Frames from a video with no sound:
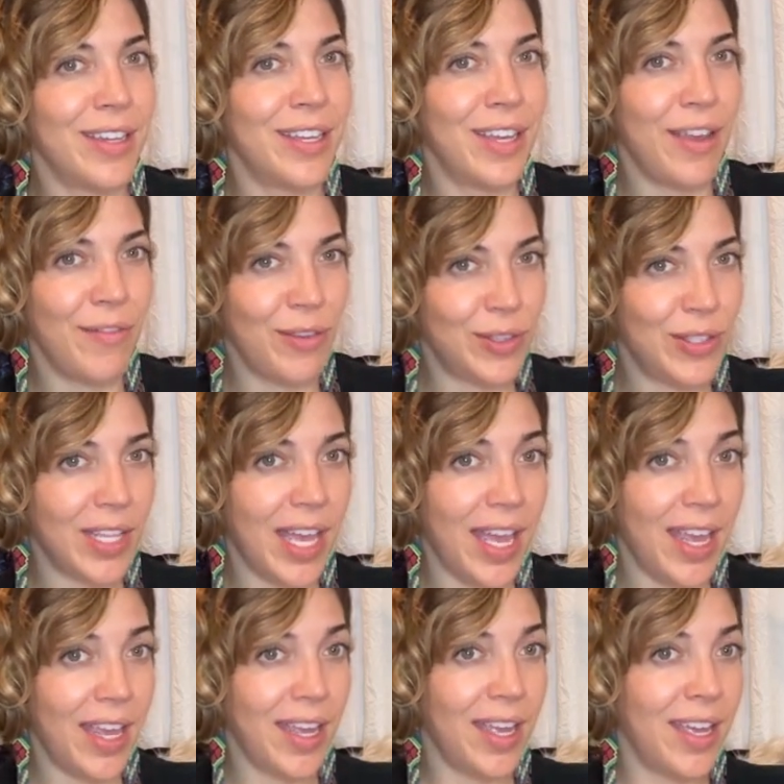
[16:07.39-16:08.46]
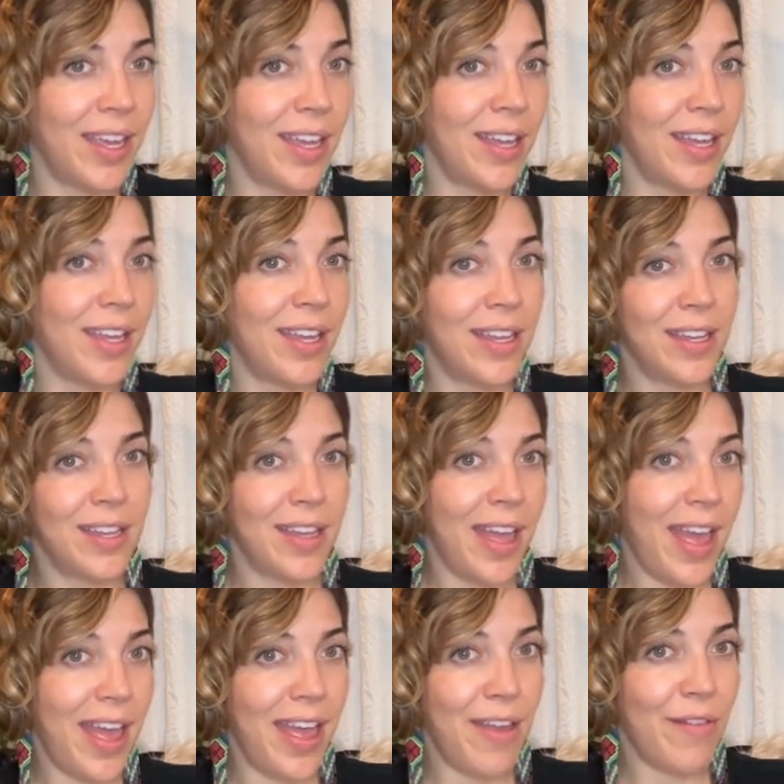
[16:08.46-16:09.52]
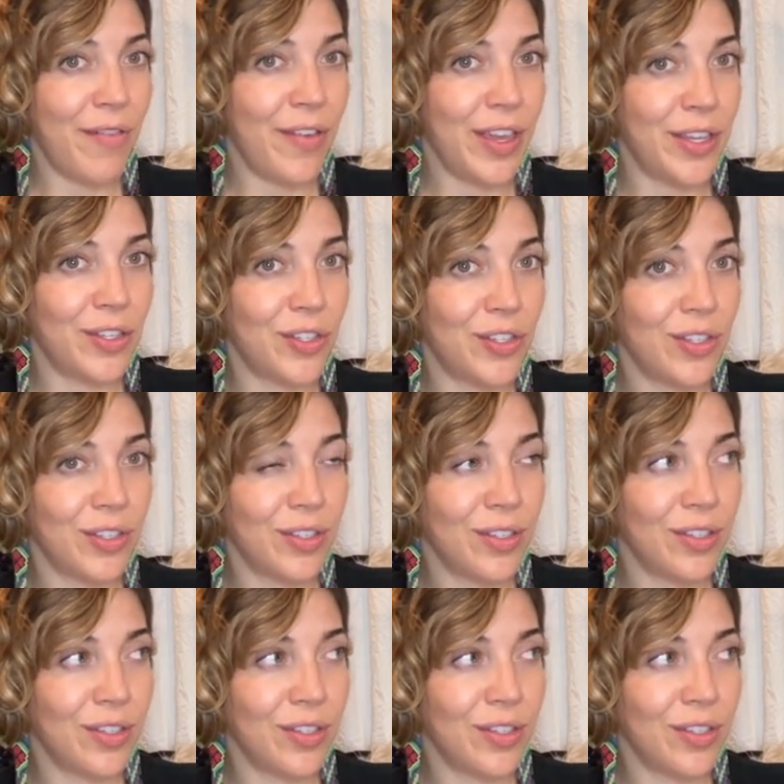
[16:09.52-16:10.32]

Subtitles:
if you say, hey fish,